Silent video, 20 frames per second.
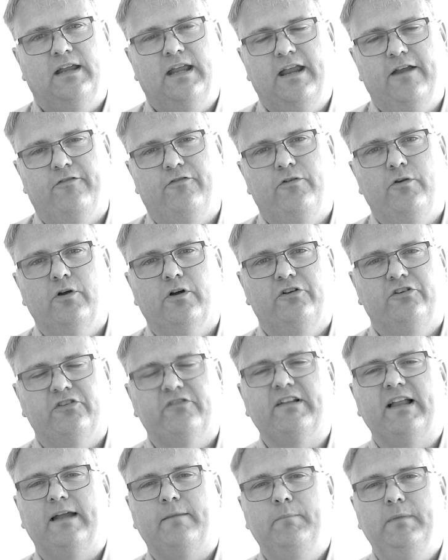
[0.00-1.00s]
if you're
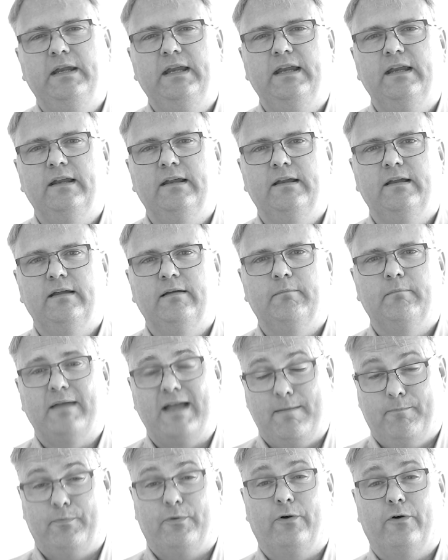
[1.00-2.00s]
just like me,
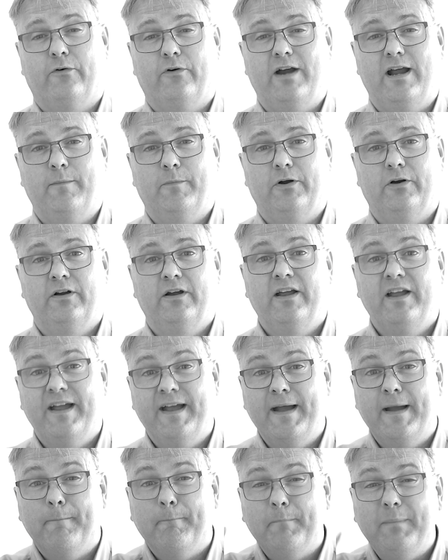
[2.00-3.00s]
a programmer,
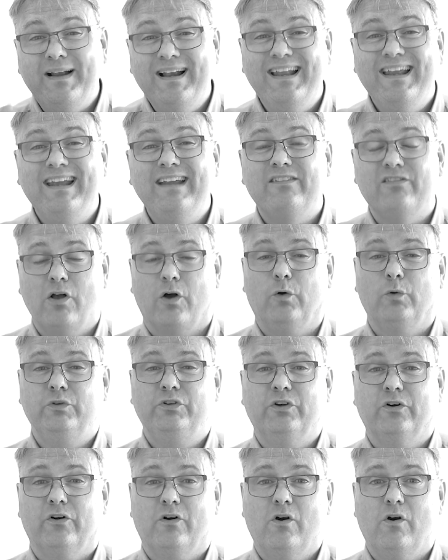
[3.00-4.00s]
please hold
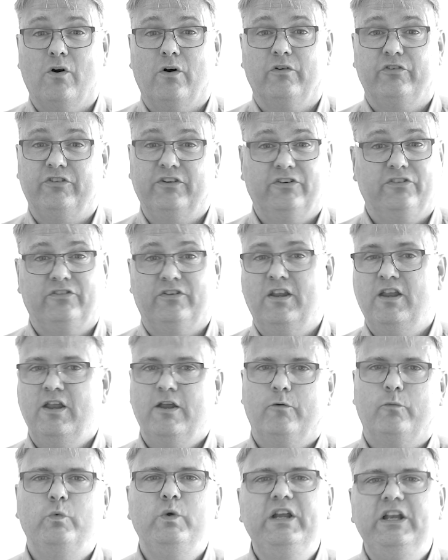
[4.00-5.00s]
your horses.
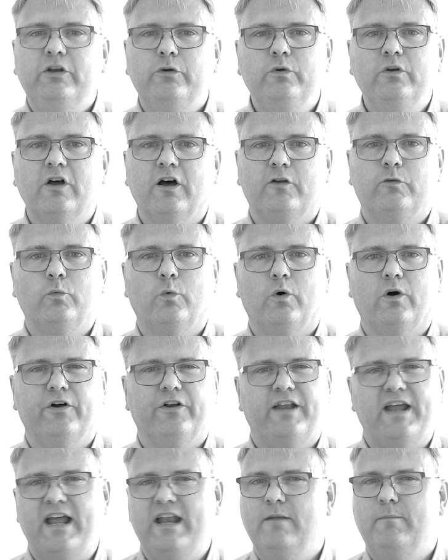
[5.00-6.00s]
We do not
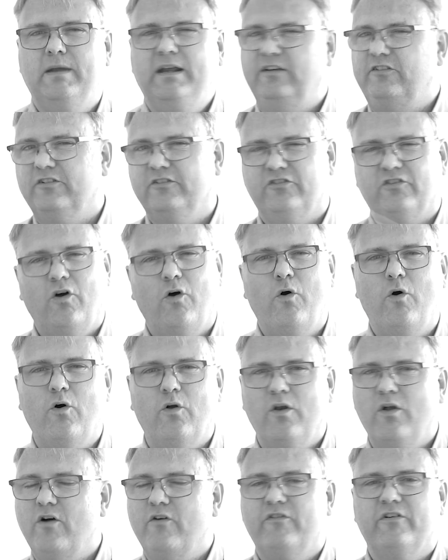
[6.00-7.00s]
want animations
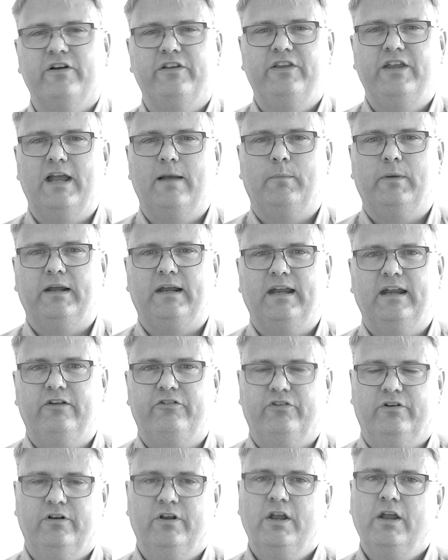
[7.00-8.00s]
all over the
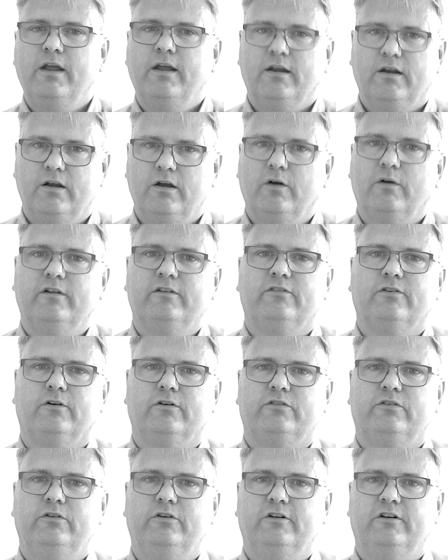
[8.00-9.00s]
application. Go and
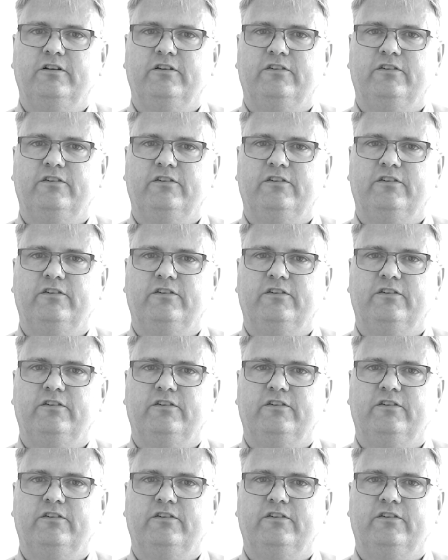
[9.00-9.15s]
talk to your